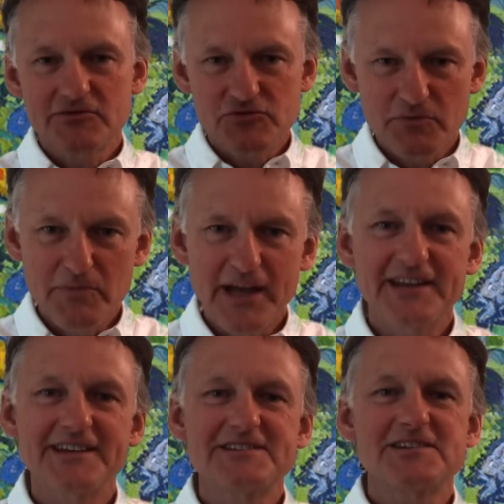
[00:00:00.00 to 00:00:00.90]

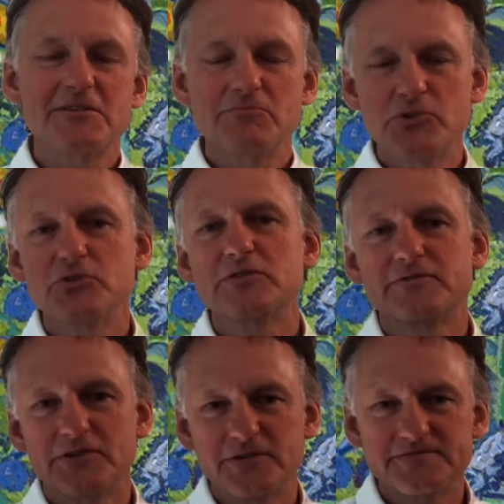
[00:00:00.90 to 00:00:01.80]
tremendous and
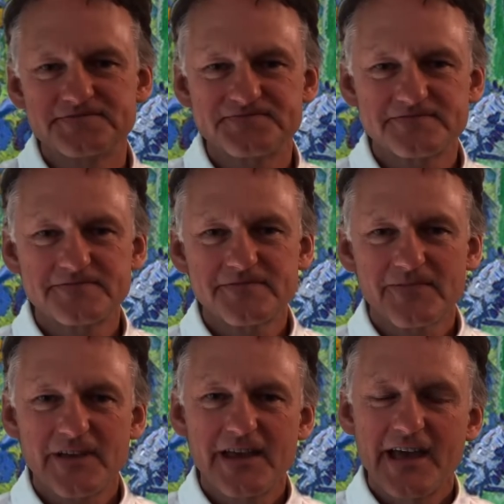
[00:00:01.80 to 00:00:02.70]
beautiful.
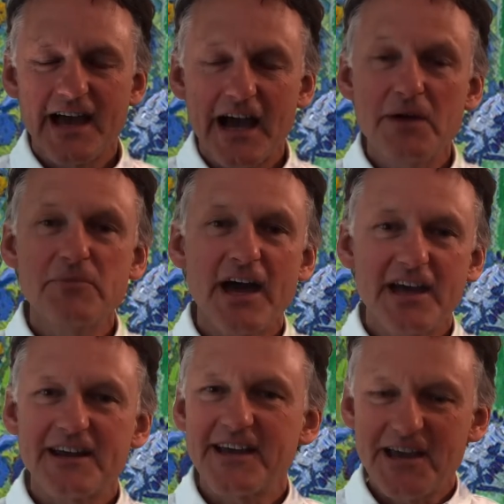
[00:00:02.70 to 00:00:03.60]
I'm
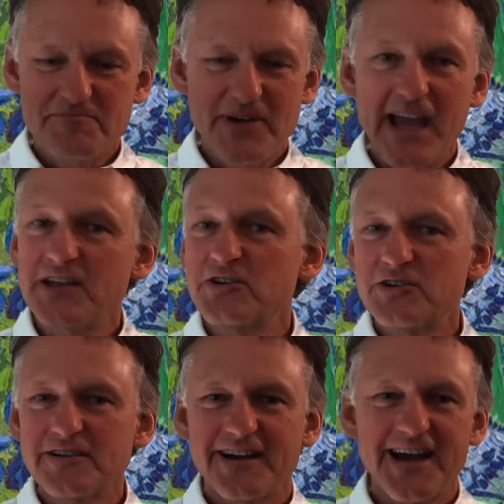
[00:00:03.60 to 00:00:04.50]
not a
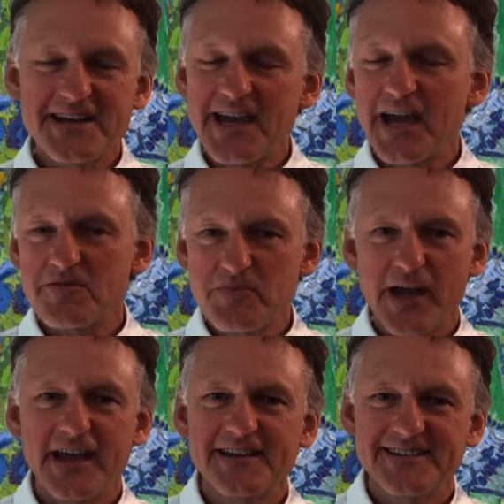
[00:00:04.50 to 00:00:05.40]
painter. I can't
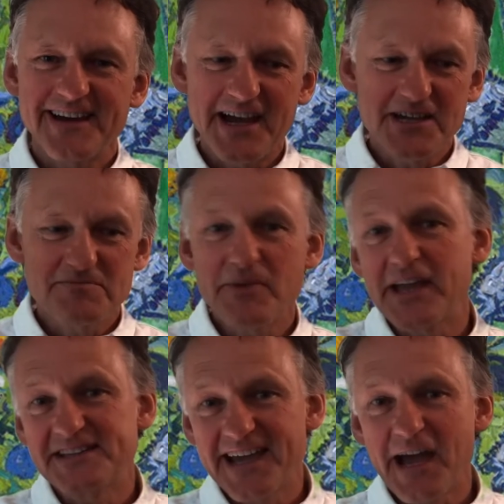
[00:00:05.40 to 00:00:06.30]
paint. I can
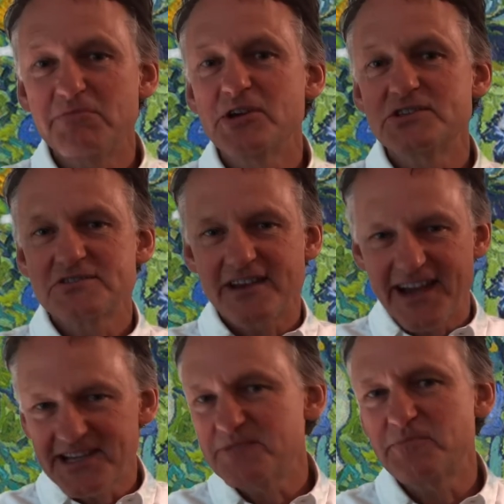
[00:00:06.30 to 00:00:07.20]
paint cabinets.
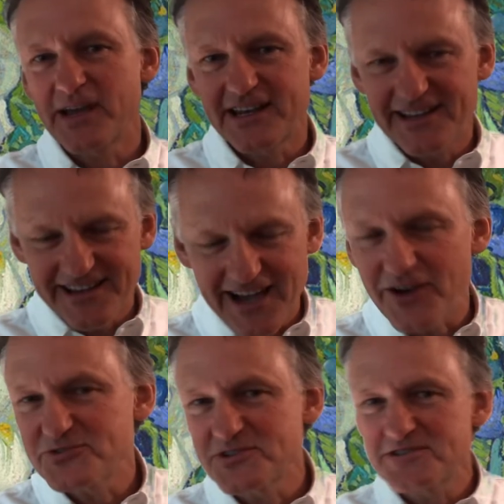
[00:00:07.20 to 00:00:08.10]
I can paint
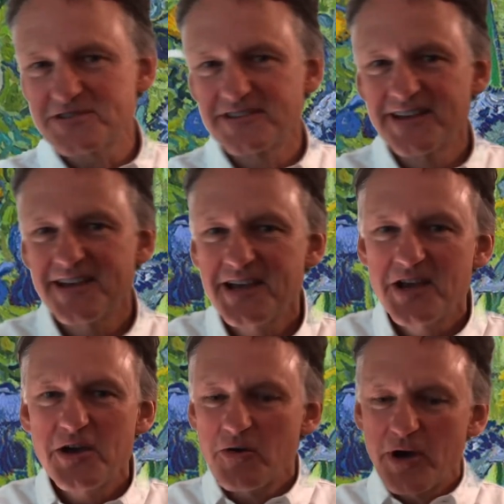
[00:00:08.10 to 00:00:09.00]
houses.
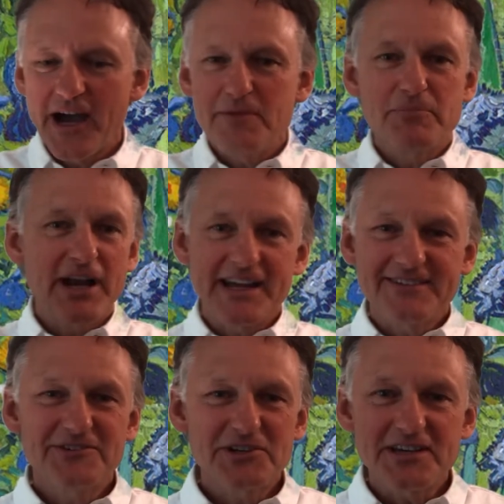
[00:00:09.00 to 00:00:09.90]
But I
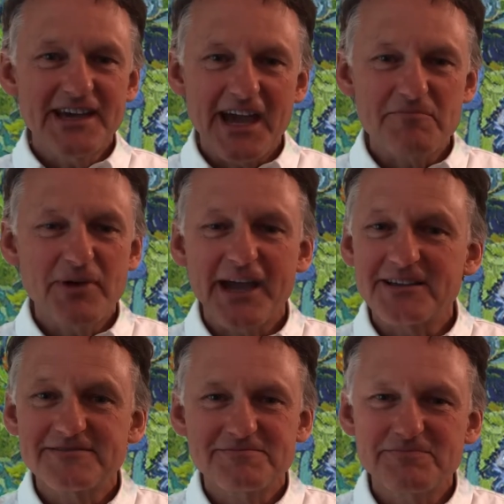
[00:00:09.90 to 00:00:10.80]
really can't
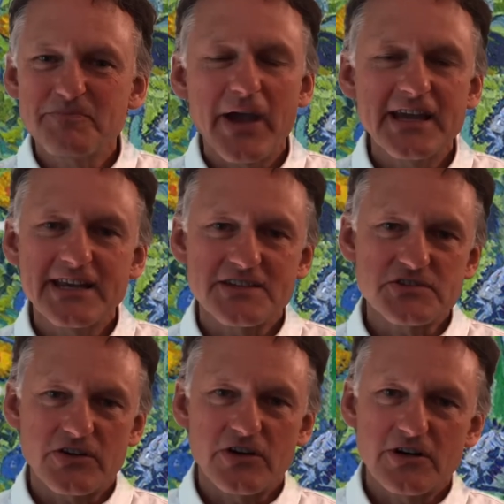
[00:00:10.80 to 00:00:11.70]
paint paintings
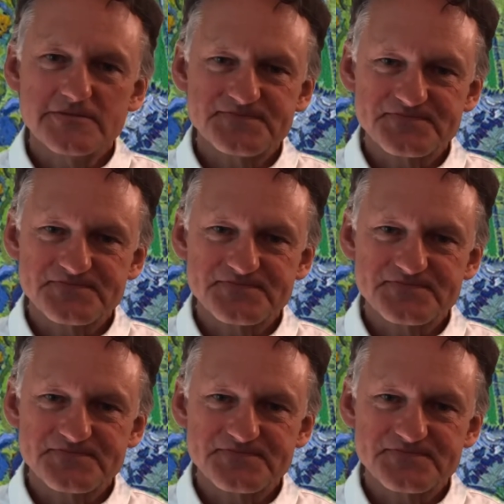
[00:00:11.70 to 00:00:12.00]
at all.